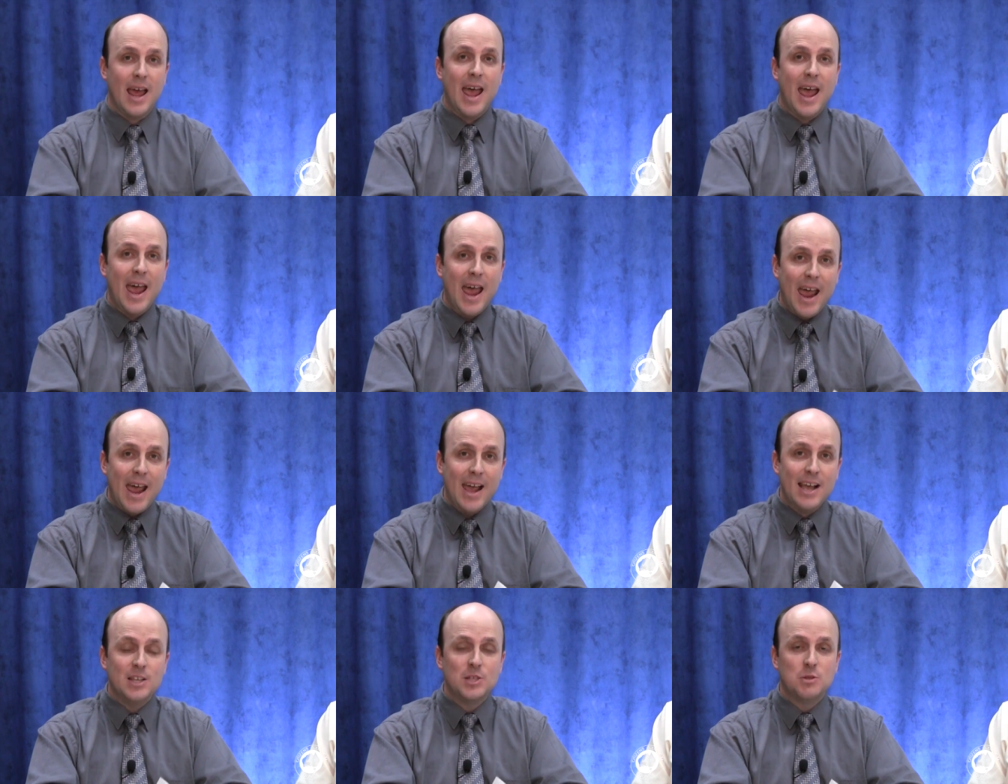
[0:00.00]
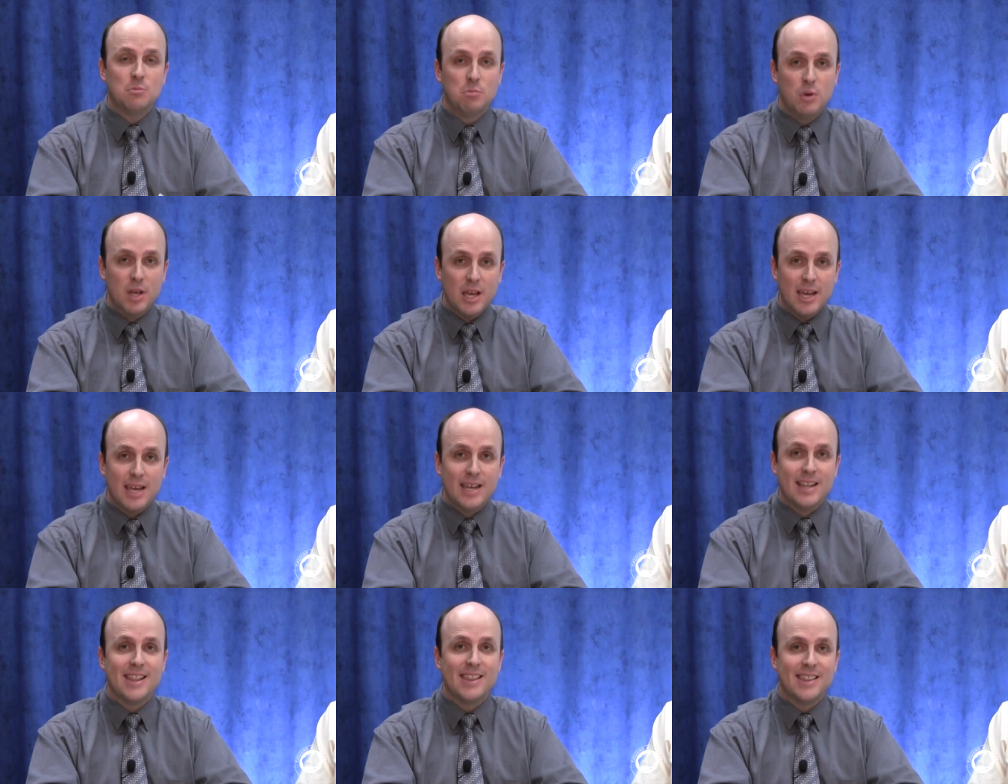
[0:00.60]
has
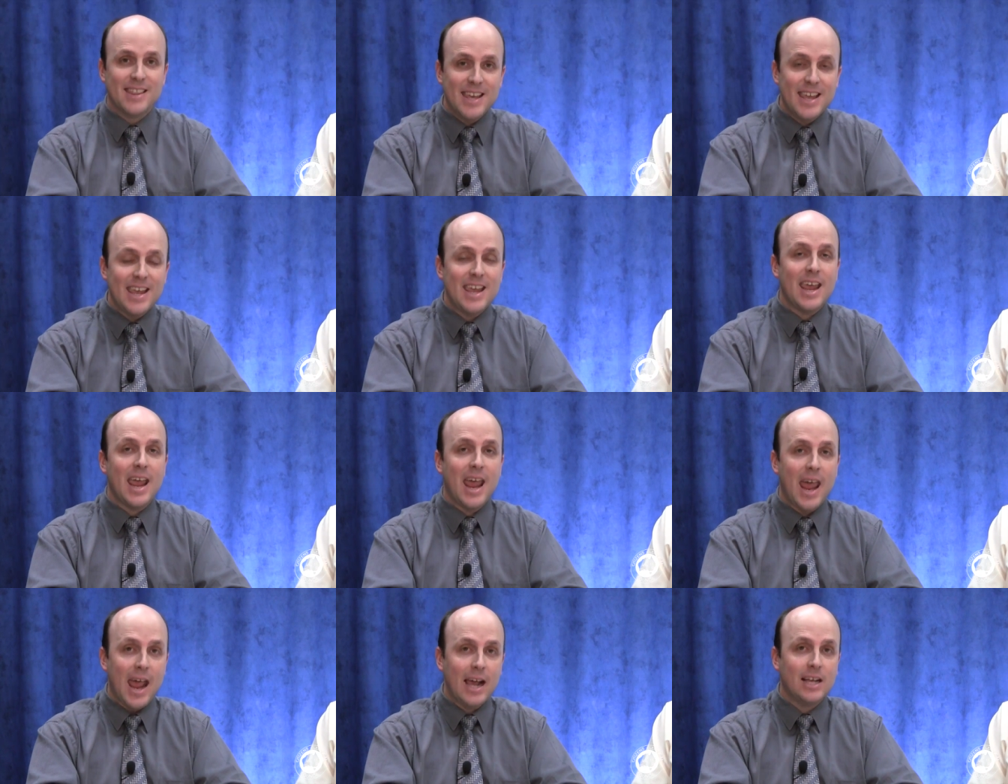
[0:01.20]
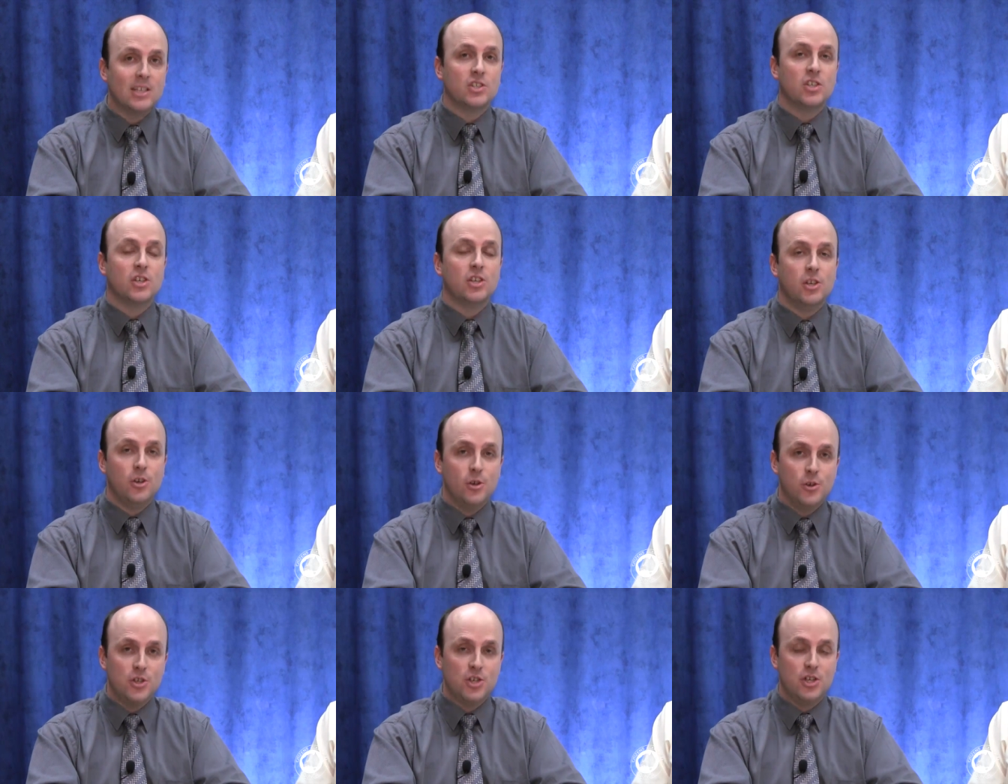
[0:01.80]
been the
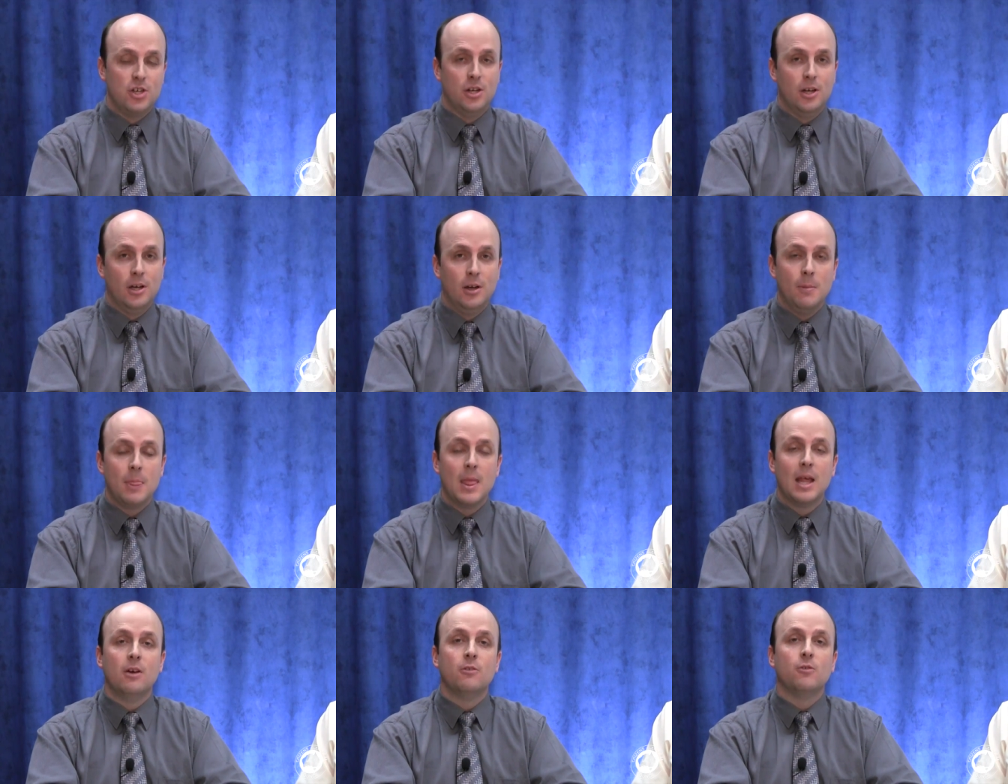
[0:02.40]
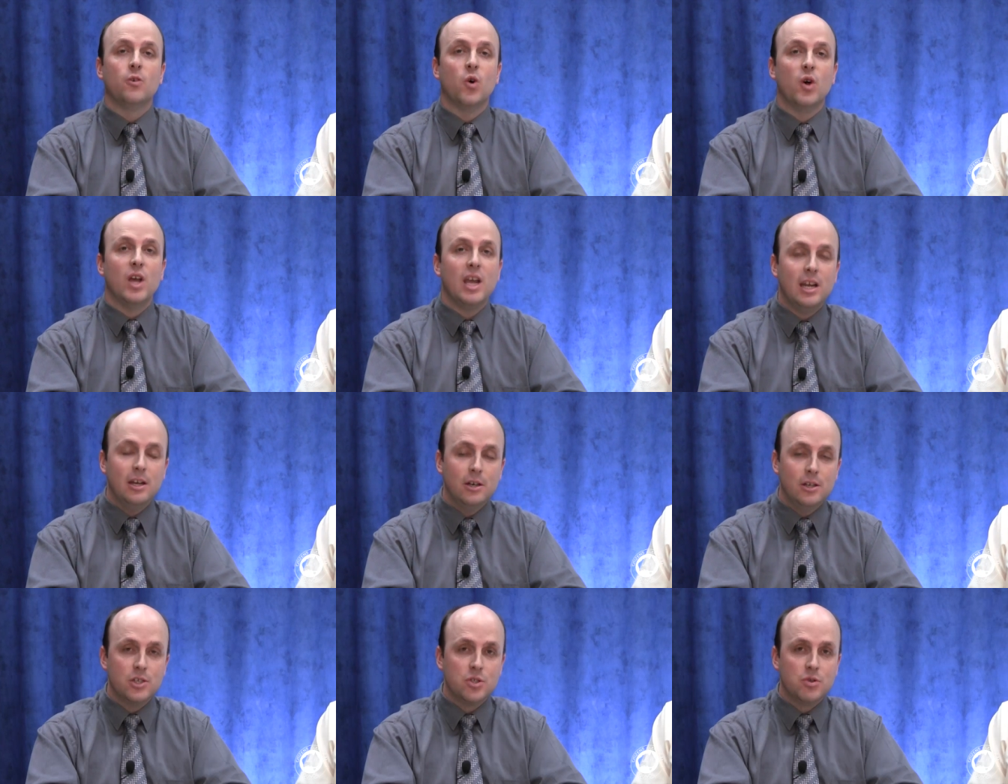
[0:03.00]
executioner for
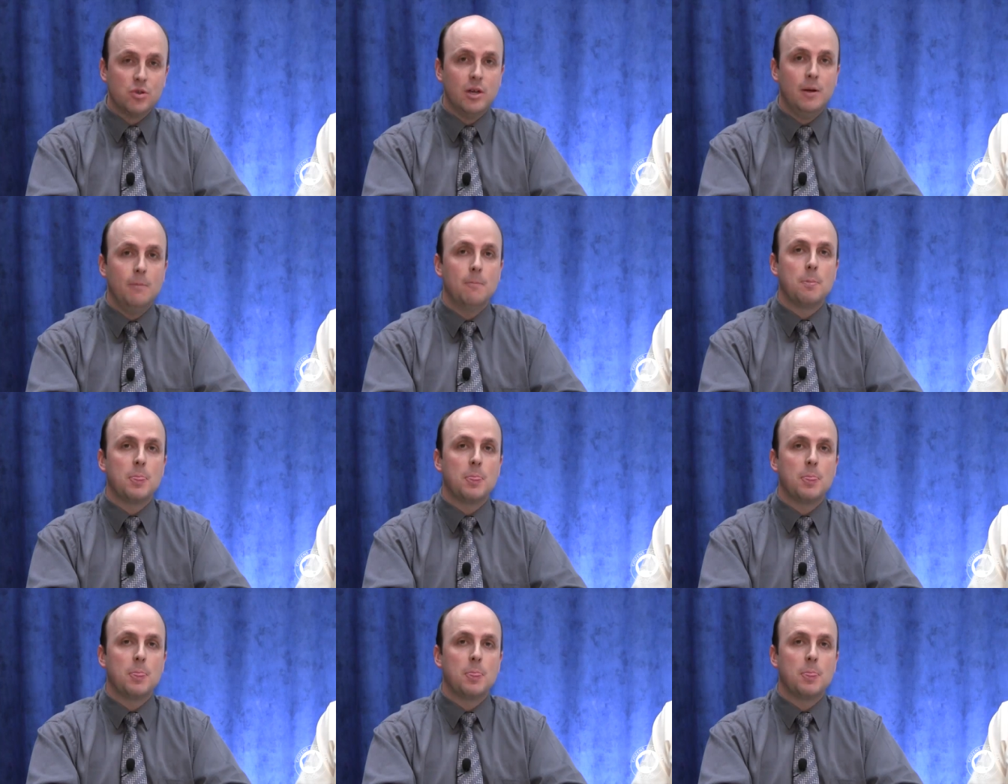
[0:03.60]
industry